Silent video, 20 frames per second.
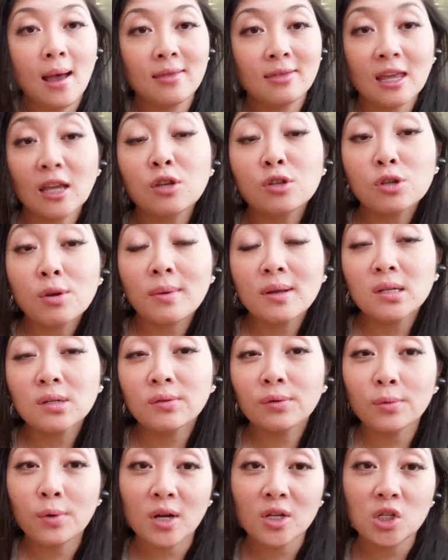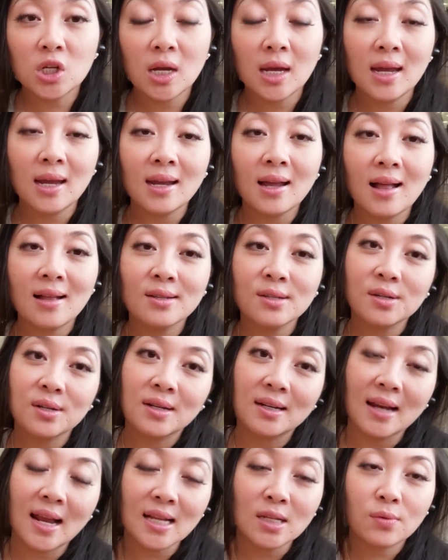Thank you so much for watching. I'll see
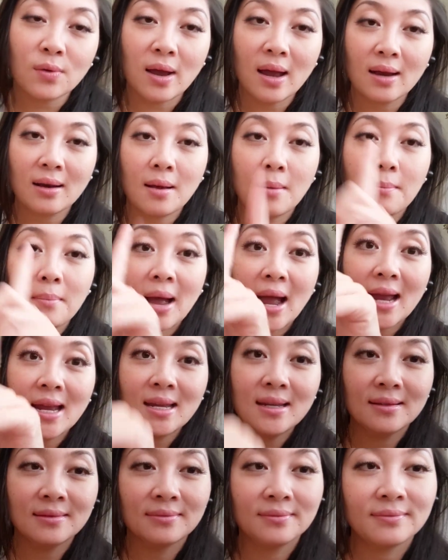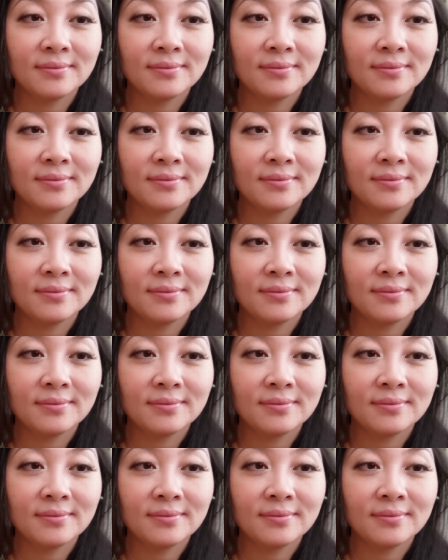you in the next one. Bye.